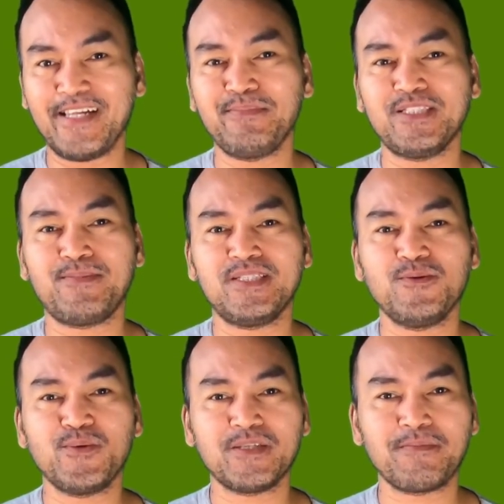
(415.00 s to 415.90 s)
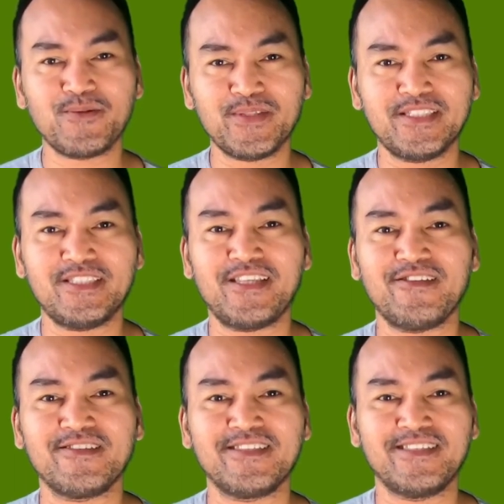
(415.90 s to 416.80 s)
me spread the word about this channel.
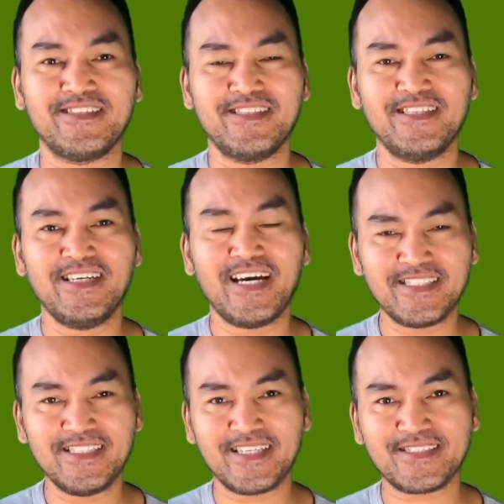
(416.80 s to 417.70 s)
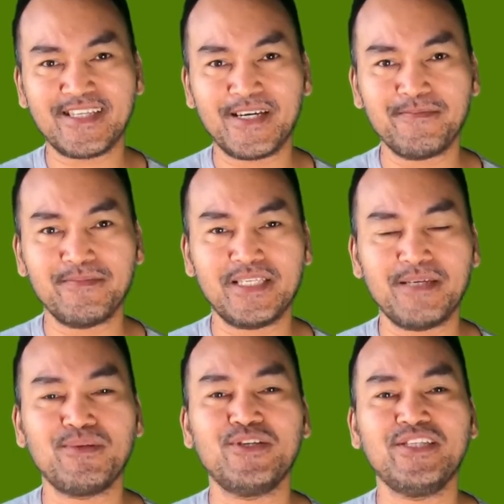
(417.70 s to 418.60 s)
Until next time,
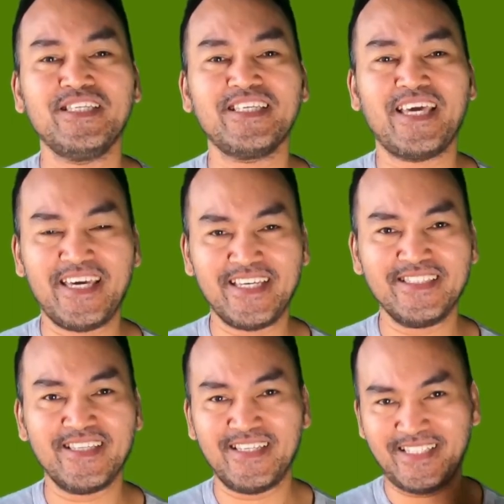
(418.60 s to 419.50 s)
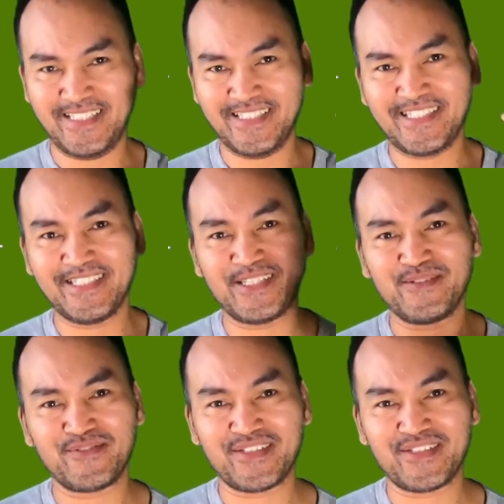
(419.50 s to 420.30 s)
keep learning and stay safe.